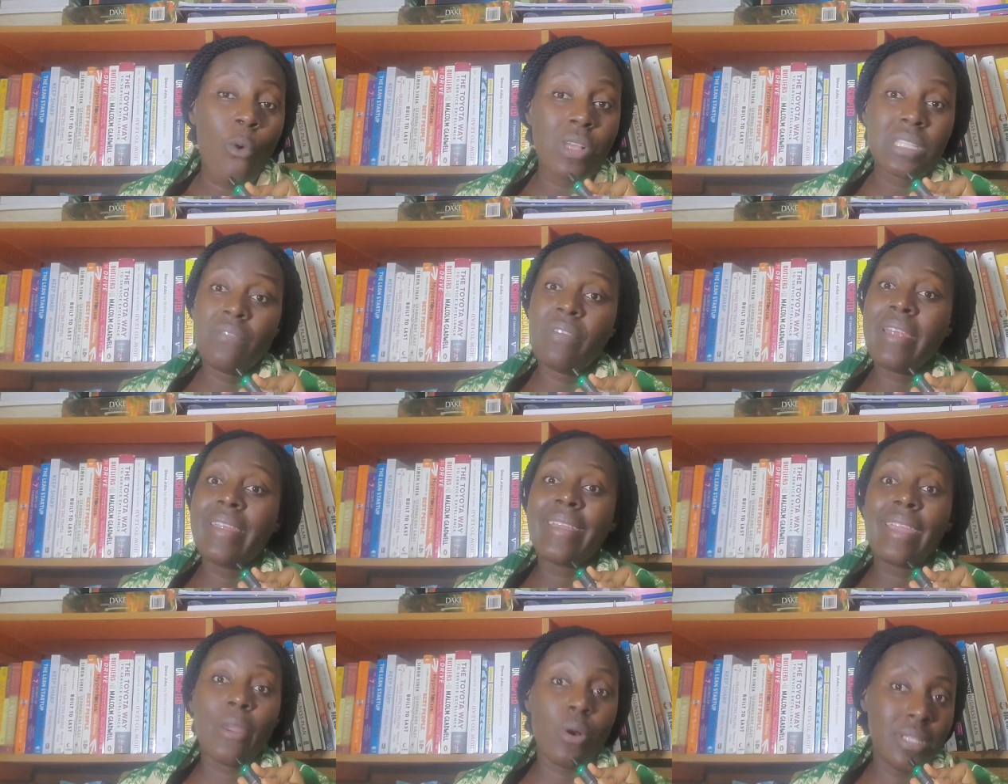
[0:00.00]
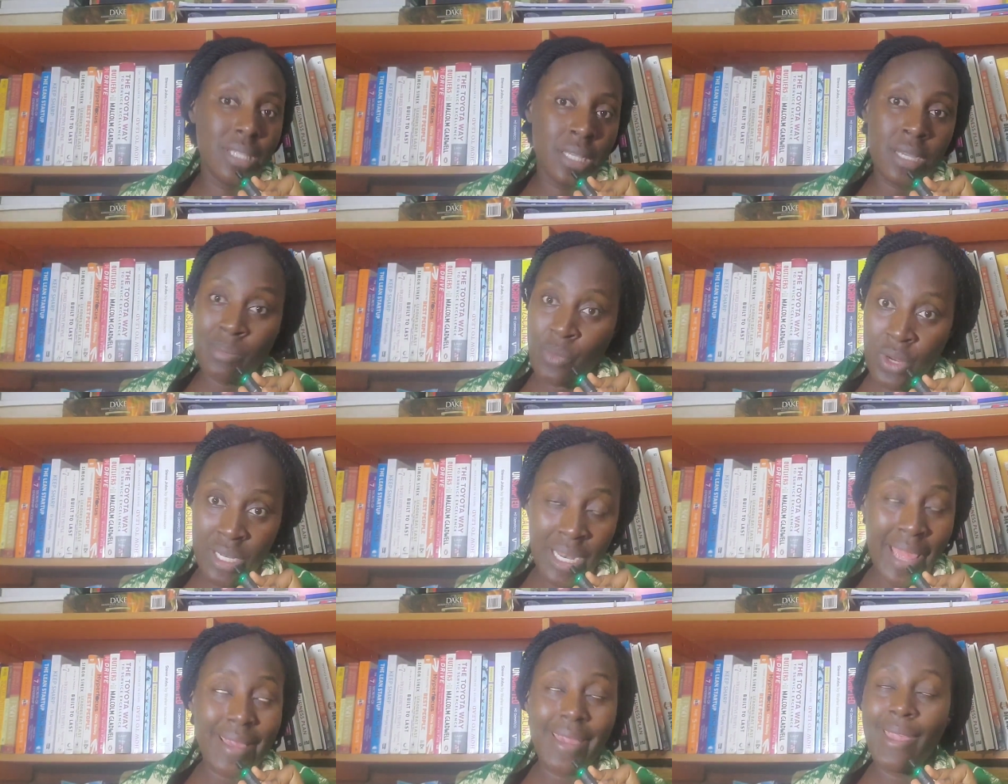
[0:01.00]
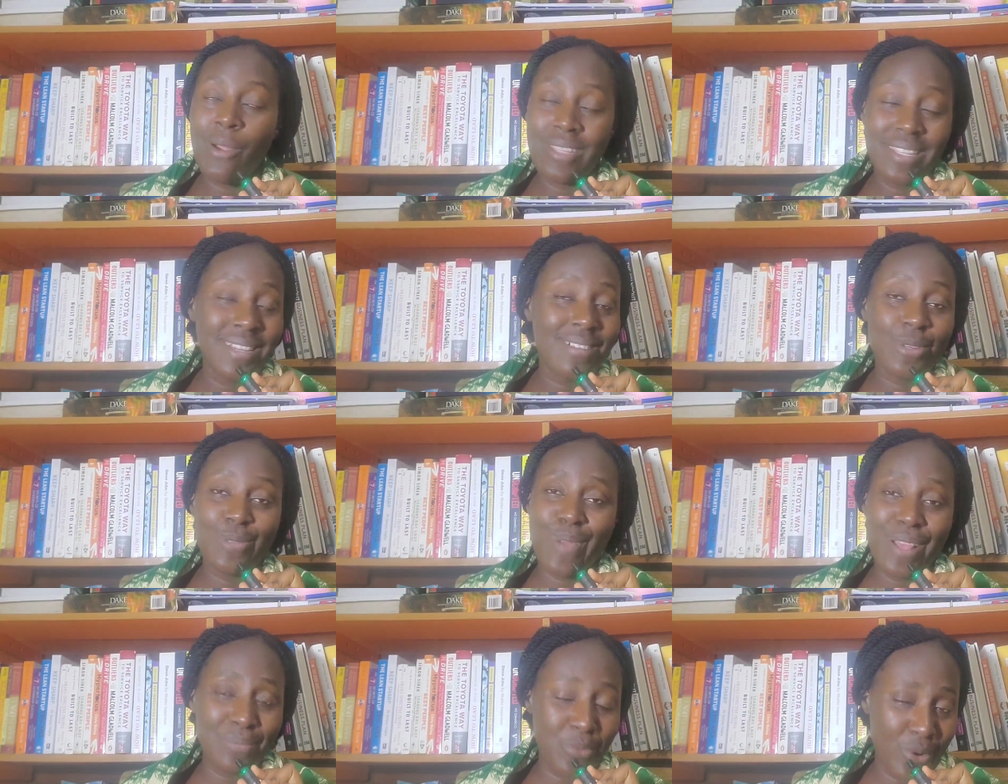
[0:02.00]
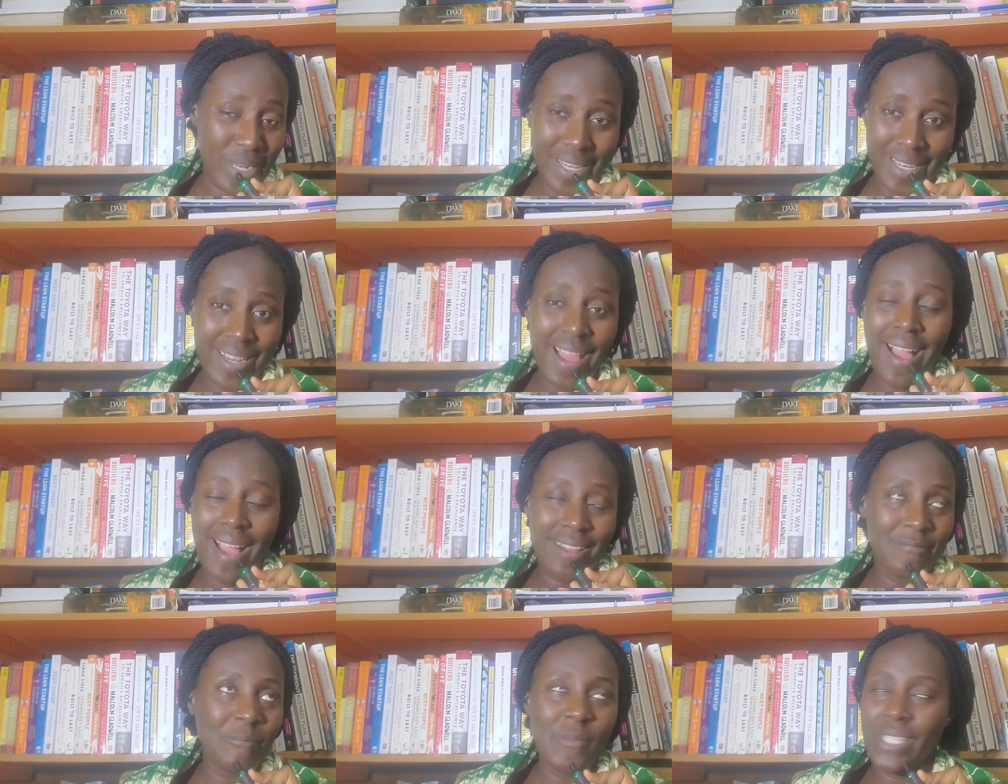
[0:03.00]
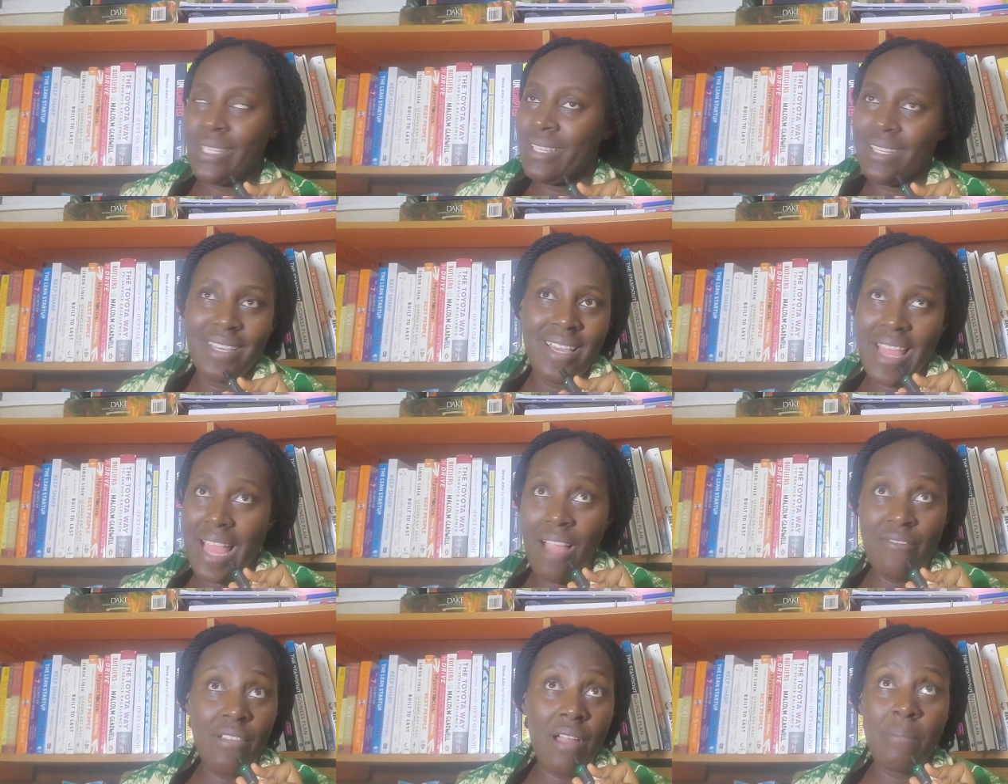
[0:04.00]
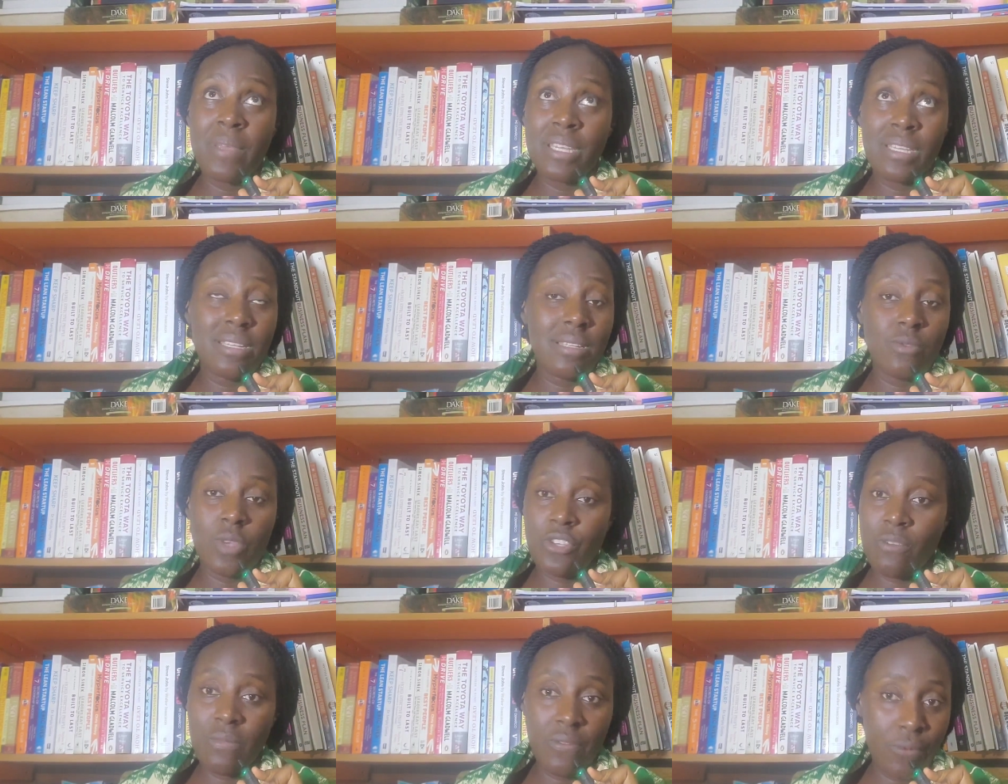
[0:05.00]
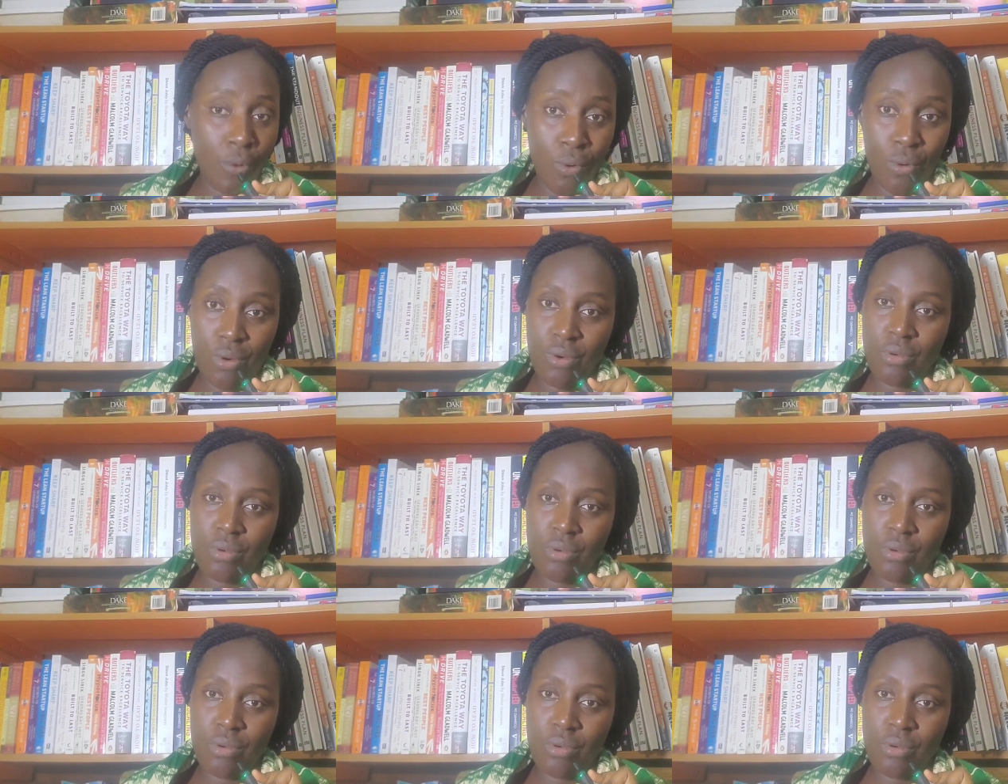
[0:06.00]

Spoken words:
was a very chaotic morning, like chaotic Christmas morning. I've never been in this situation before.